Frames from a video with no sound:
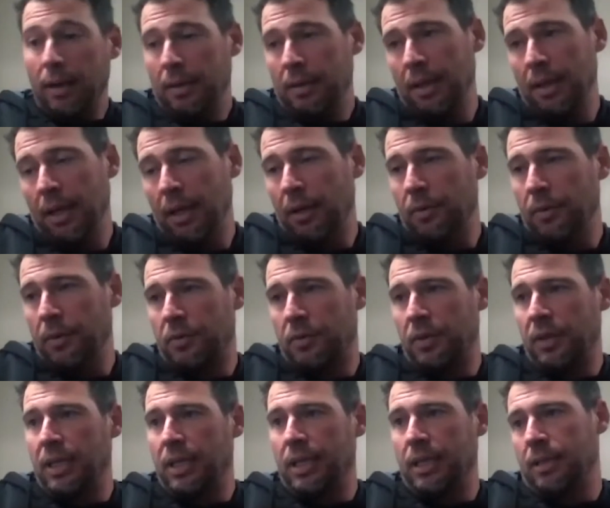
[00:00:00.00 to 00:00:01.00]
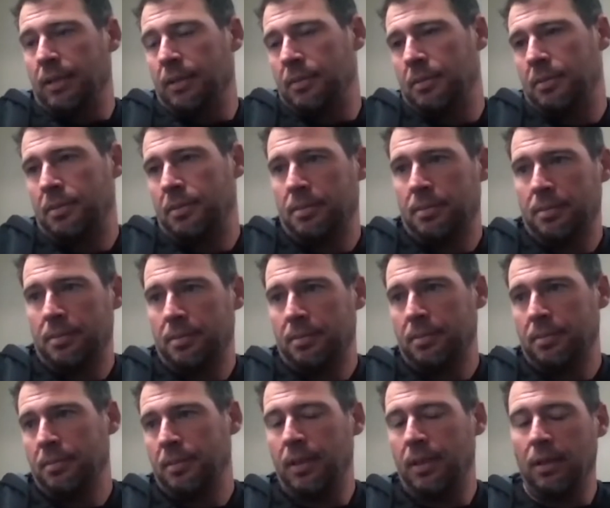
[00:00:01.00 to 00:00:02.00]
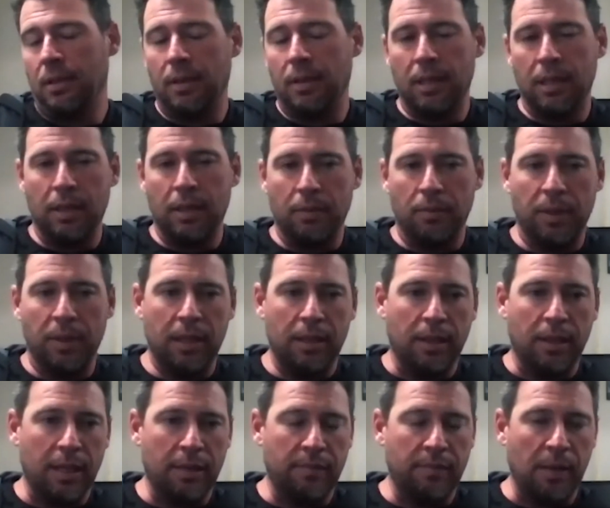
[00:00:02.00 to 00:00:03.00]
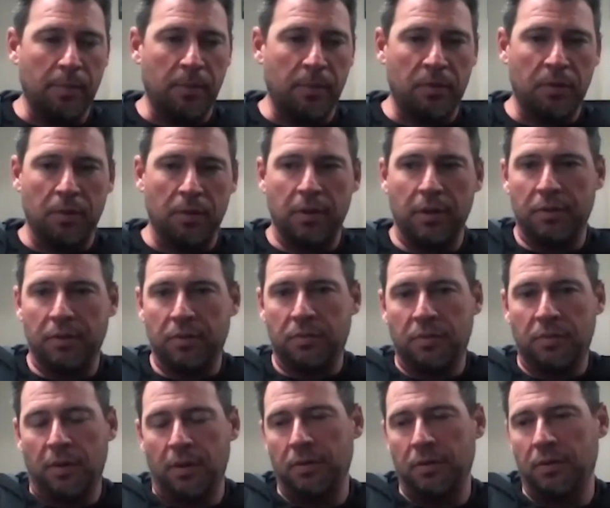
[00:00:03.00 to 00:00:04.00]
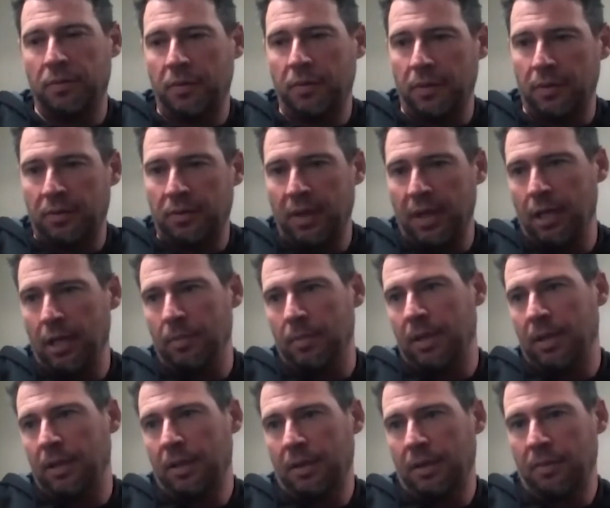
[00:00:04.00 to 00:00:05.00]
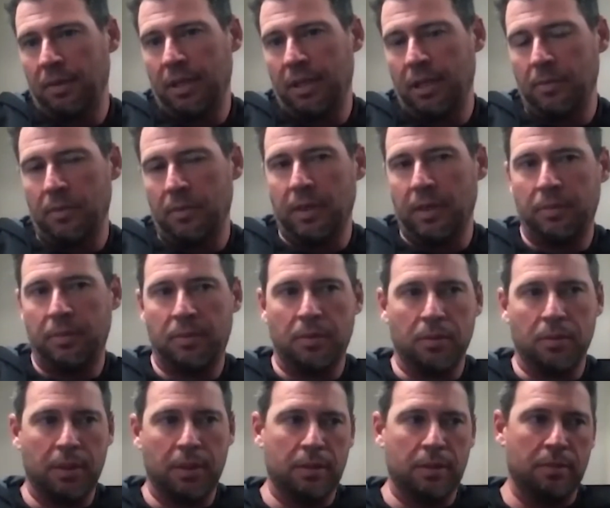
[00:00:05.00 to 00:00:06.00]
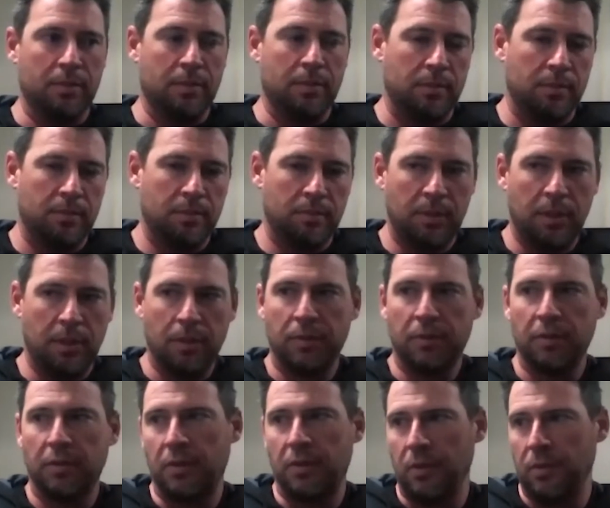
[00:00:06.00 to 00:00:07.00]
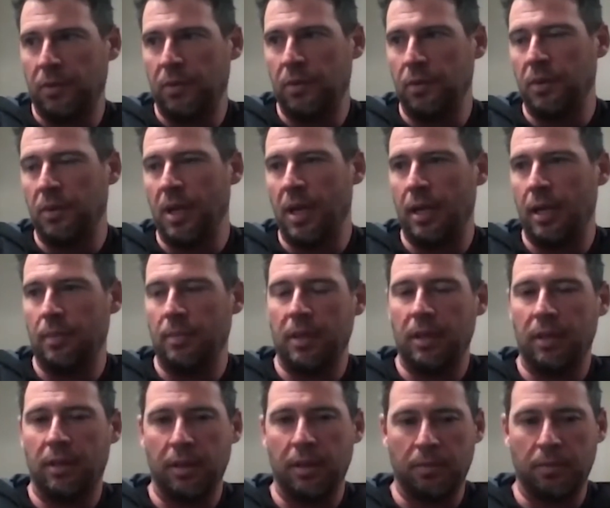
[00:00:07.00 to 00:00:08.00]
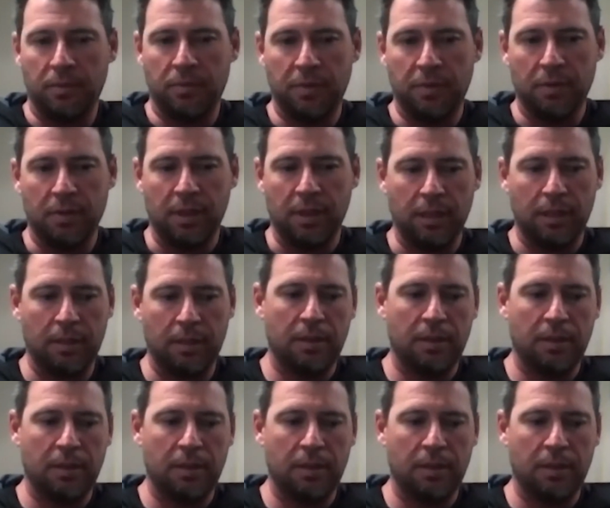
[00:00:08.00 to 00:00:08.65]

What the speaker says: it was. We had a lot of opportunities as far as the first game, and I think we came right through it. And it's a 2-2 game, and I think we feel like